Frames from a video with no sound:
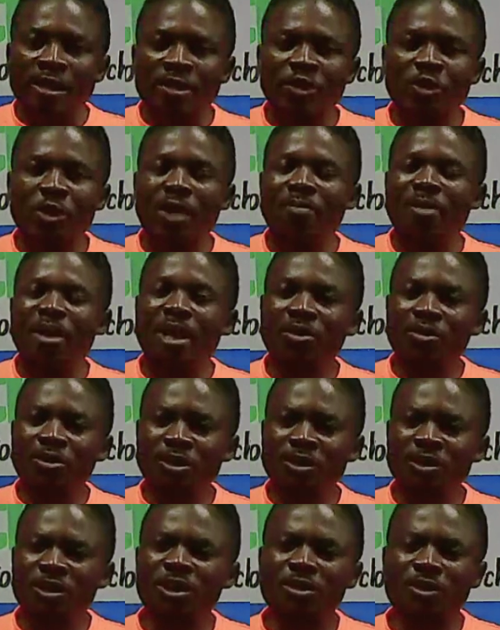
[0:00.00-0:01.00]
So I begin to
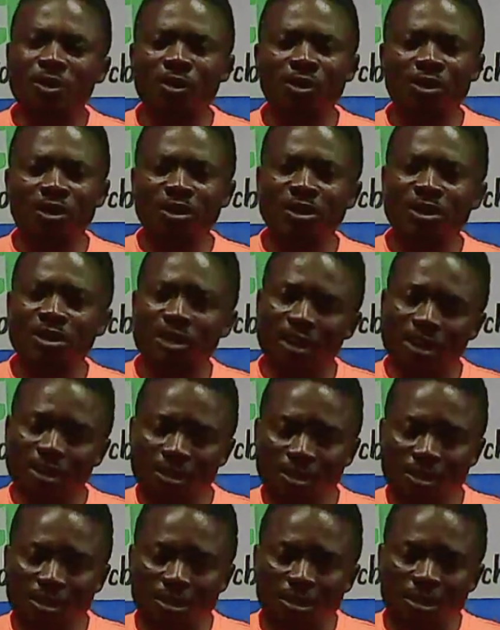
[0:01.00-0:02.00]
see all these
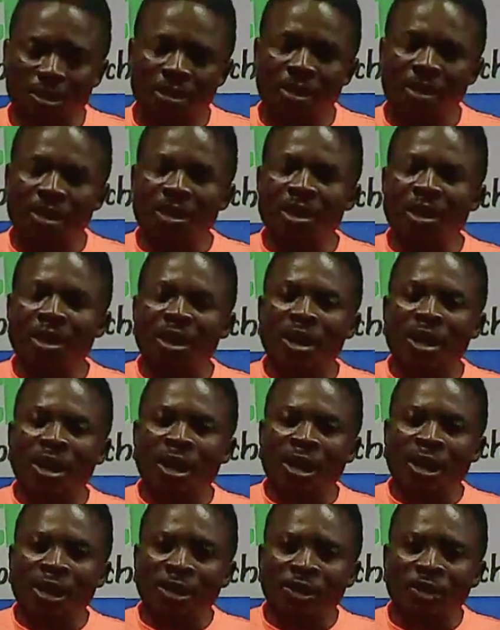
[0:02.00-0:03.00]
things.
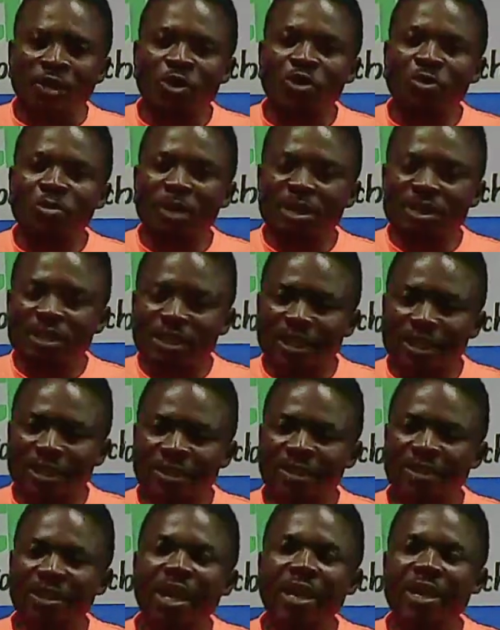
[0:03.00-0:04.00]
So you must
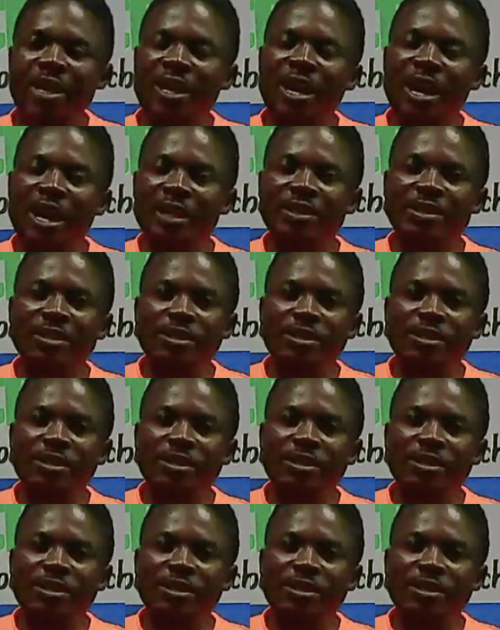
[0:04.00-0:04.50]
understand that